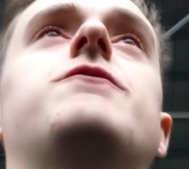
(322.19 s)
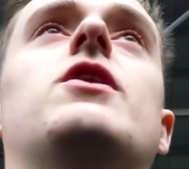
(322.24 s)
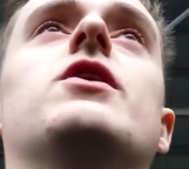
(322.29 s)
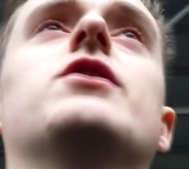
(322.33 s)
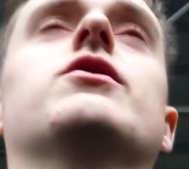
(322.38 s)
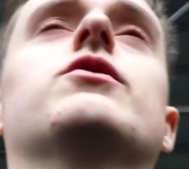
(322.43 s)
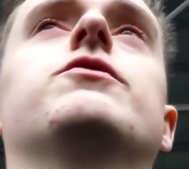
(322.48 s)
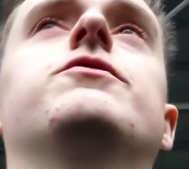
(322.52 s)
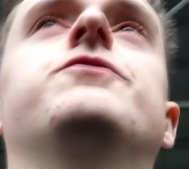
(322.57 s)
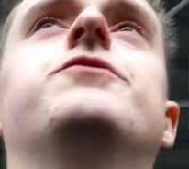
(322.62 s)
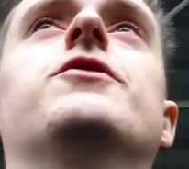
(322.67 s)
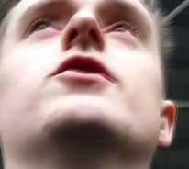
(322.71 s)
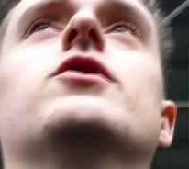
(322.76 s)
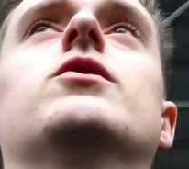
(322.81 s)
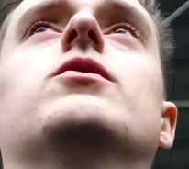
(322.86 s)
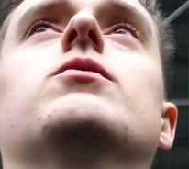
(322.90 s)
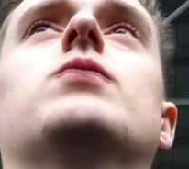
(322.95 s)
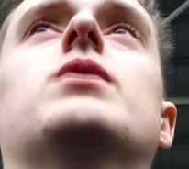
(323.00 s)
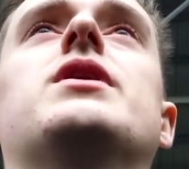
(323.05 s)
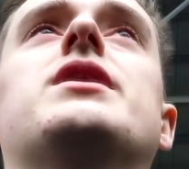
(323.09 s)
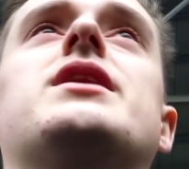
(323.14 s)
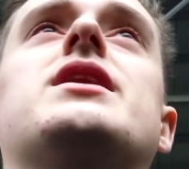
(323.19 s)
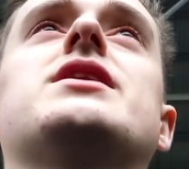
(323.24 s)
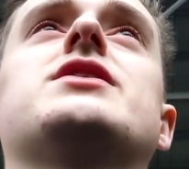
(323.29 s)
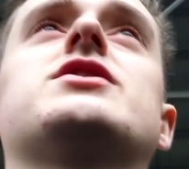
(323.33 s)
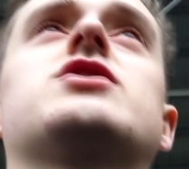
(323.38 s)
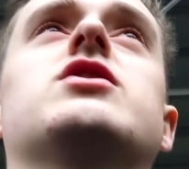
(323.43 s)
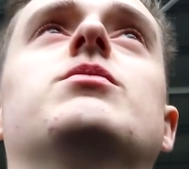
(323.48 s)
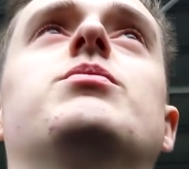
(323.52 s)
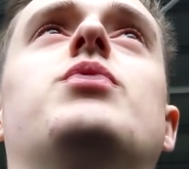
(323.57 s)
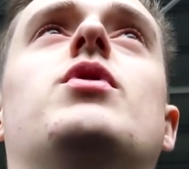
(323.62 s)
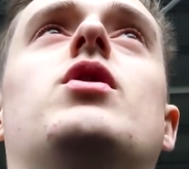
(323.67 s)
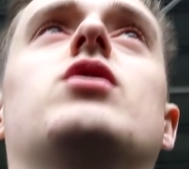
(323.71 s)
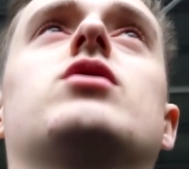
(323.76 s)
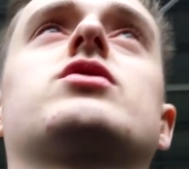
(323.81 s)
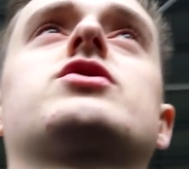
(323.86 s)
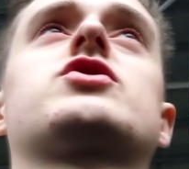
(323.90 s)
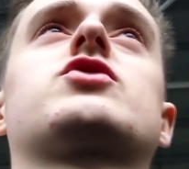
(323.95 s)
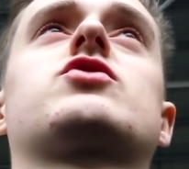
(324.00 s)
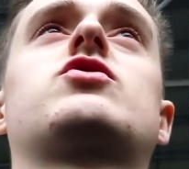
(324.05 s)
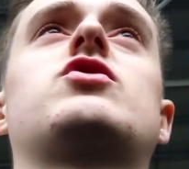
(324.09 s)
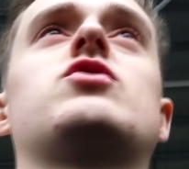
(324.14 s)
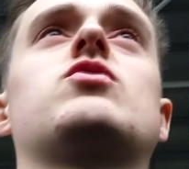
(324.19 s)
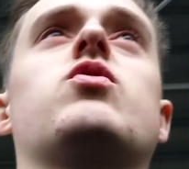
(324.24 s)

final foot when they get into the box.